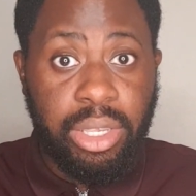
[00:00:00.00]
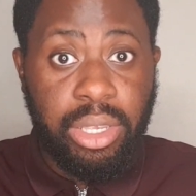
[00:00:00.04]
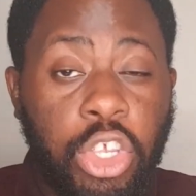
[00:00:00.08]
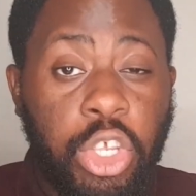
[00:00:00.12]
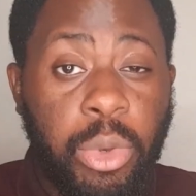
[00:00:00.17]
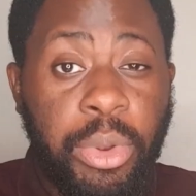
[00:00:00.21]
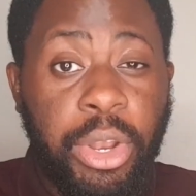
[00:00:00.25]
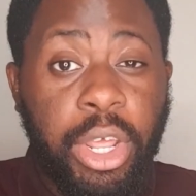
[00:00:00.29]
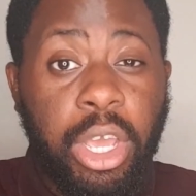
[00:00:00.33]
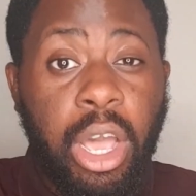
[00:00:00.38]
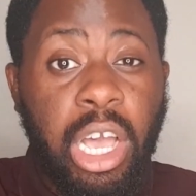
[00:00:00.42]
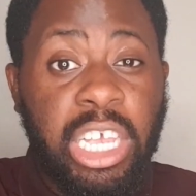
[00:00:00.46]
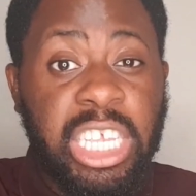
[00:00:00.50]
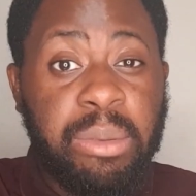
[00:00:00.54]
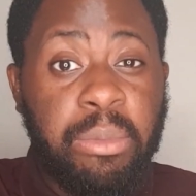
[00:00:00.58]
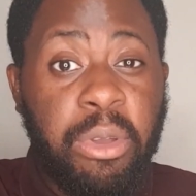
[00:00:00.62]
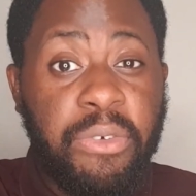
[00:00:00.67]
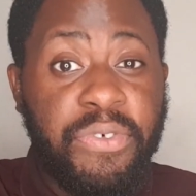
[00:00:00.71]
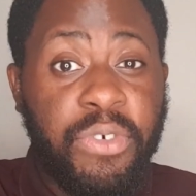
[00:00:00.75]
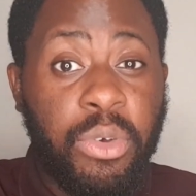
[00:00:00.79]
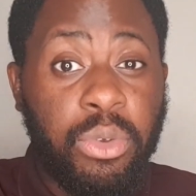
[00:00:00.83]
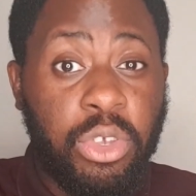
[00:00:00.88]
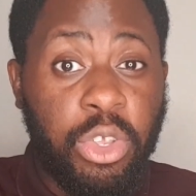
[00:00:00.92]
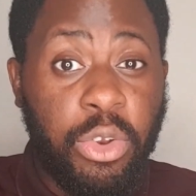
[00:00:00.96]
So when the customer
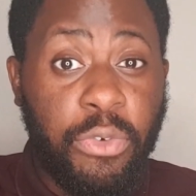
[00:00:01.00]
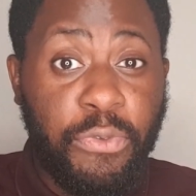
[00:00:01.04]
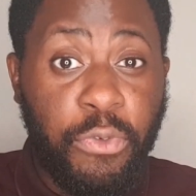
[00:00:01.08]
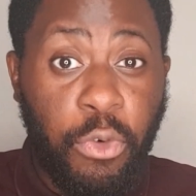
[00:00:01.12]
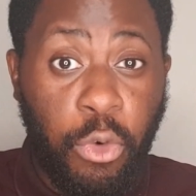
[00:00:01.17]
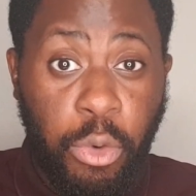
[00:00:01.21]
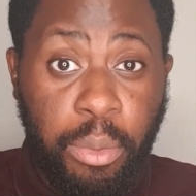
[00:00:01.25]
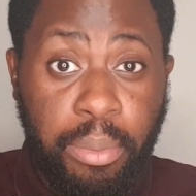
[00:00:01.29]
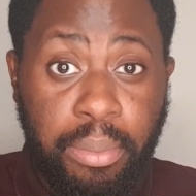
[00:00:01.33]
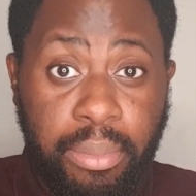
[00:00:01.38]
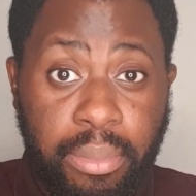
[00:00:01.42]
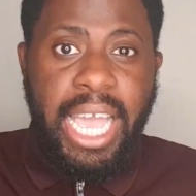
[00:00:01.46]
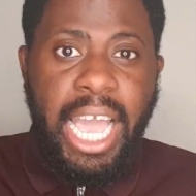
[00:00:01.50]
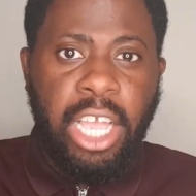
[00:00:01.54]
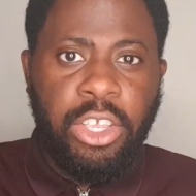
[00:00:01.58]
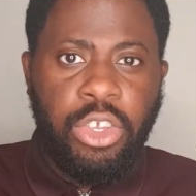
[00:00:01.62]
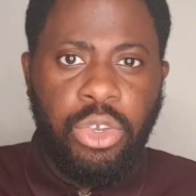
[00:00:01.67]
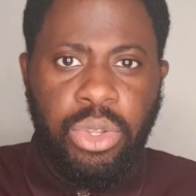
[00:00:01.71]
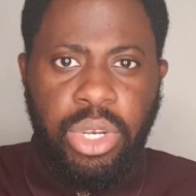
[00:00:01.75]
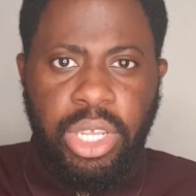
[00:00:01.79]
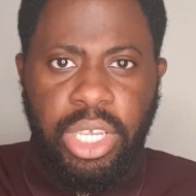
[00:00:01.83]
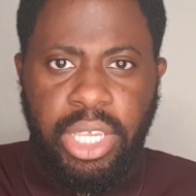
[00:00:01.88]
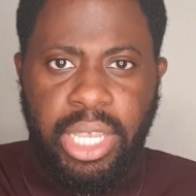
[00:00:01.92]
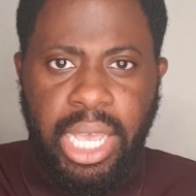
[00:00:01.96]
fills in a form and
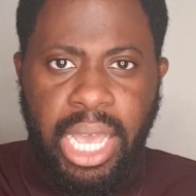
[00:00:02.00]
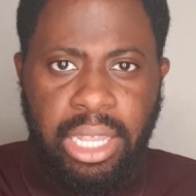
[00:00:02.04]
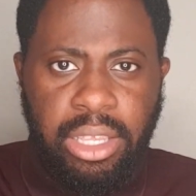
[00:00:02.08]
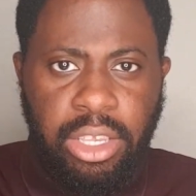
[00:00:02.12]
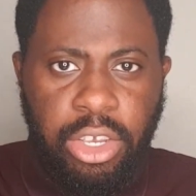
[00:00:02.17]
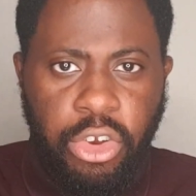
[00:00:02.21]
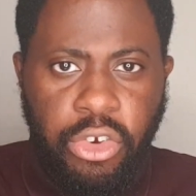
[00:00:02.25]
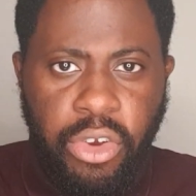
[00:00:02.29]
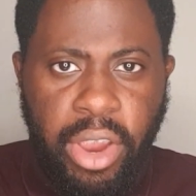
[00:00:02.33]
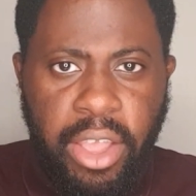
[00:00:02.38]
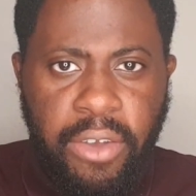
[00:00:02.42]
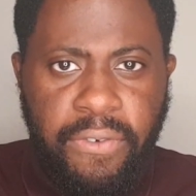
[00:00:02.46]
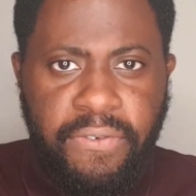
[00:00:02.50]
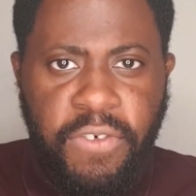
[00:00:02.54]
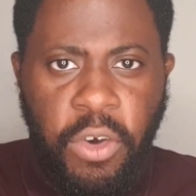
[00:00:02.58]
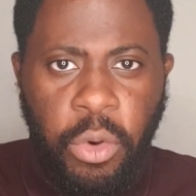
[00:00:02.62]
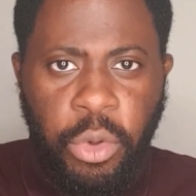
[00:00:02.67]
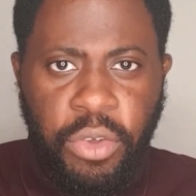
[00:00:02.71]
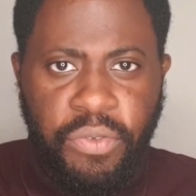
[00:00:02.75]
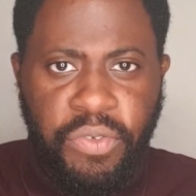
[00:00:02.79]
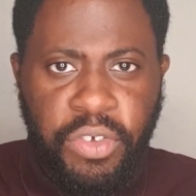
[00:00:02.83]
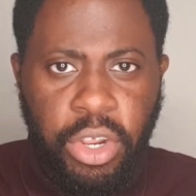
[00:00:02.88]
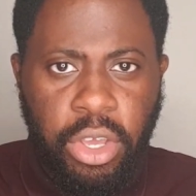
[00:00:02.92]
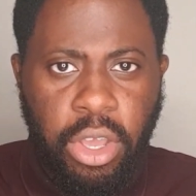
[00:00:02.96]
you decide to create a folder
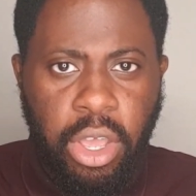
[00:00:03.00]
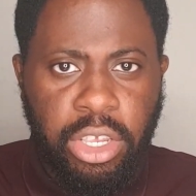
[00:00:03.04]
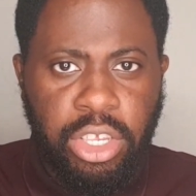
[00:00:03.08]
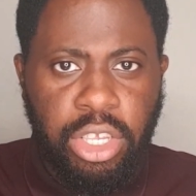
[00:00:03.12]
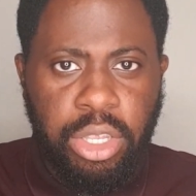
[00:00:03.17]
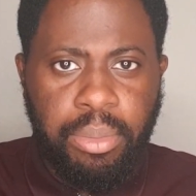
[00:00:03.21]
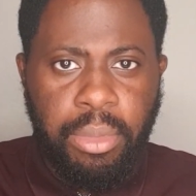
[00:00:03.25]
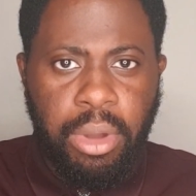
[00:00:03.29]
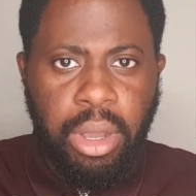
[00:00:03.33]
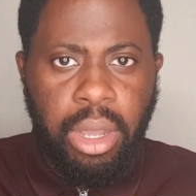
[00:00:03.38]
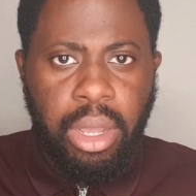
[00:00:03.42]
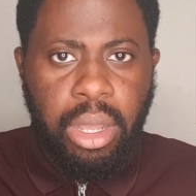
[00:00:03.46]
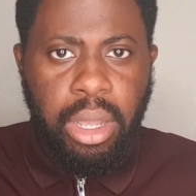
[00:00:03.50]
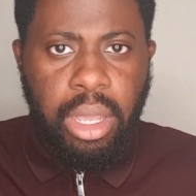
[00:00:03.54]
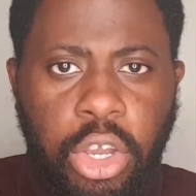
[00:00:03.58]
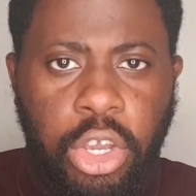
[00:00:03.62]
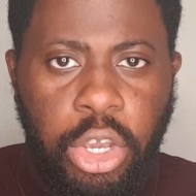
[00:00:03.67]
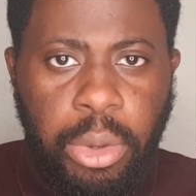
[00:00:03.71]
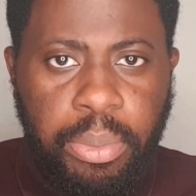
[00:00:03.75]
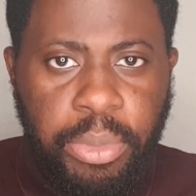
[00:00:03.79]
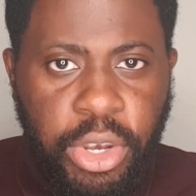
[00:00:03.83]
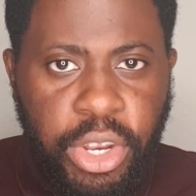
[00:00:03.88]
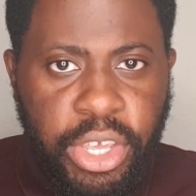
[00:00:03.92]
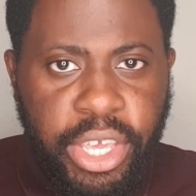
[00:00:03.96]
for the customer,
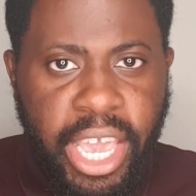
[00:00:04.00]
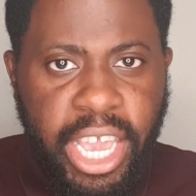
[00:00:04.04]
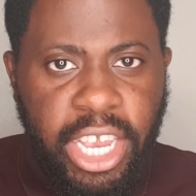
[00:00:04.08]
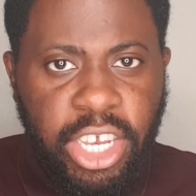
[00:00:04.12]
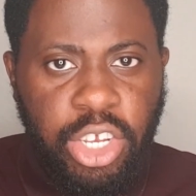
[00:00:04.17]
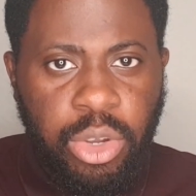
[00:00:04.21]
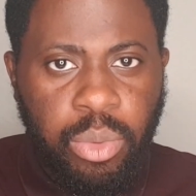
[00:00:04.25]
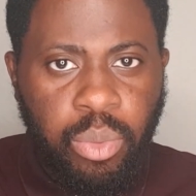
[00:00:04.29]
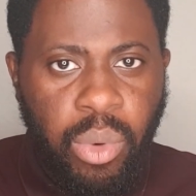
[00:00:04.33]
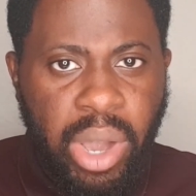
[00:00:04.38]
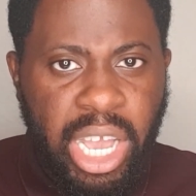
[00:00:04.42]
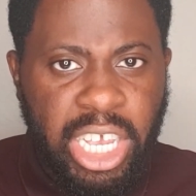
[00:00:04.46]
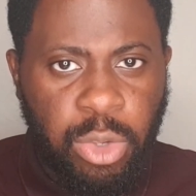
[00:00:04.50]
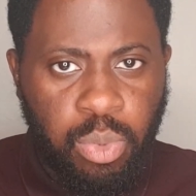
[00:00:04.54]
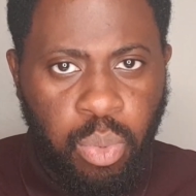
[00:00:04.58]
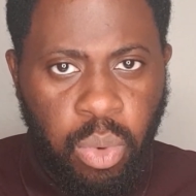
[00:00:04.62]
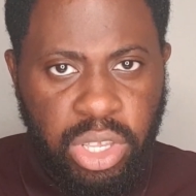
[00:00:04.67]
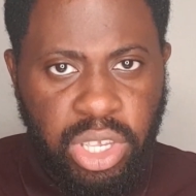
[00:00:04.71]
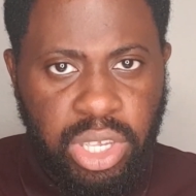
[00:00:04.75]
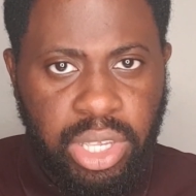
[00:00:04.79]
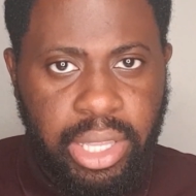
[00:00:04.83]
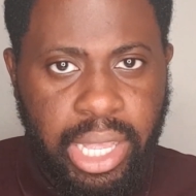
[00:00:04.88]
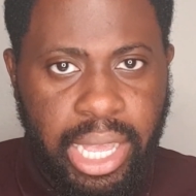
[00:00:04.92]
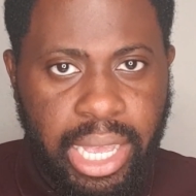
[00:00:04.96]
communication-wise,
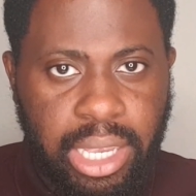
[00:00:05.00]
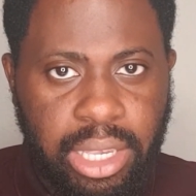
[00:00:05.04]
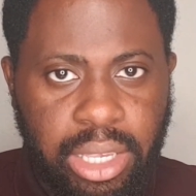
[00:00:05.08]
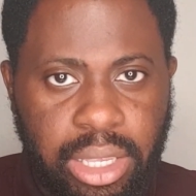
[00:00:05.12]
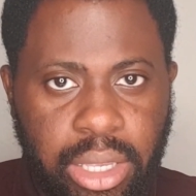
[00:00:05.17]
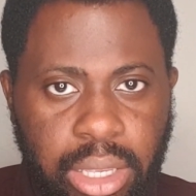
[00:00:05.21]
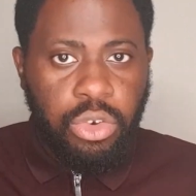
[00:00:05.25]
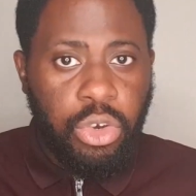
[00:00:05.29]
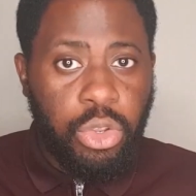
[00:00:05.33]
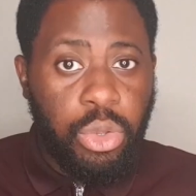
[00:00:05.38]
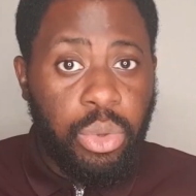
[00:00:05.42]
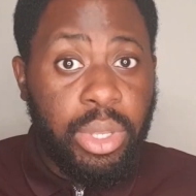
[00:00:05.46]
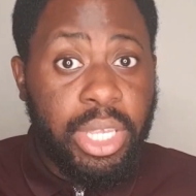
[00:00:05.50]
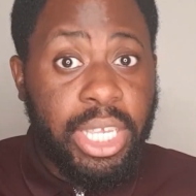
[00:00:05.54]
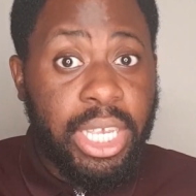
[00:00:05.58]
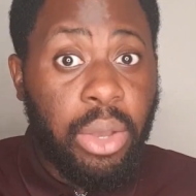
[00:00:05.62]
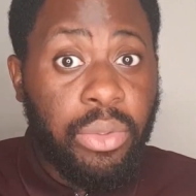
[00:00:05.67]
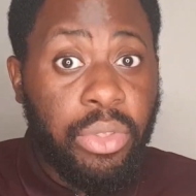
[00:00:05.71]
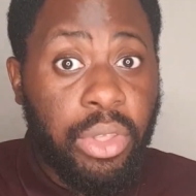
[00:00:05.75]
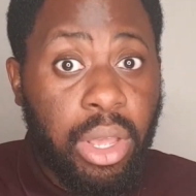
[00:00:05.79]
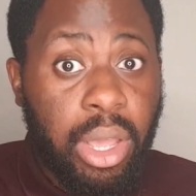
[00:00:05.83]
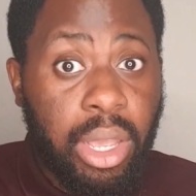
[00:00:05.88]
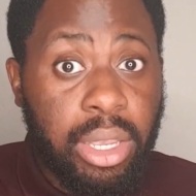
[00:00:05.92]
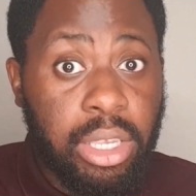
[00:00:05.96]
what's next? Do you tell
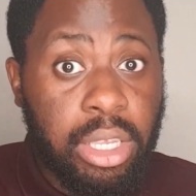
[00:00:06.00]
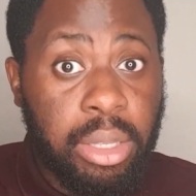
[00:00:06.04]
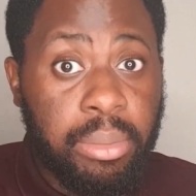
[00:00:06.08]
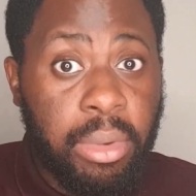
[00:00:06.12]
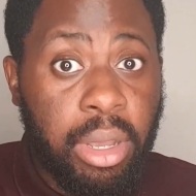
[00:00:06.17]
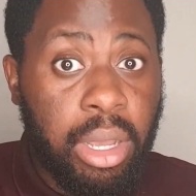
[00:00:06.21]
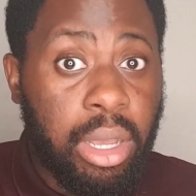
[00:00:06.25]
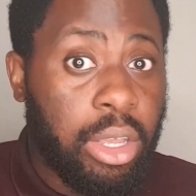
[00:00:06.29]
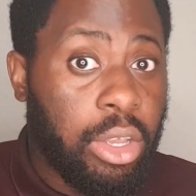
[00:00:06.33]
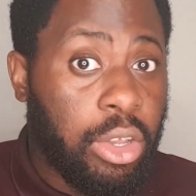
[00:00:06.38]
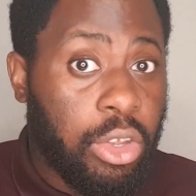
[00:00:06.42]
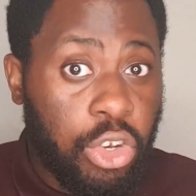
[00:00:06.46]
the customer?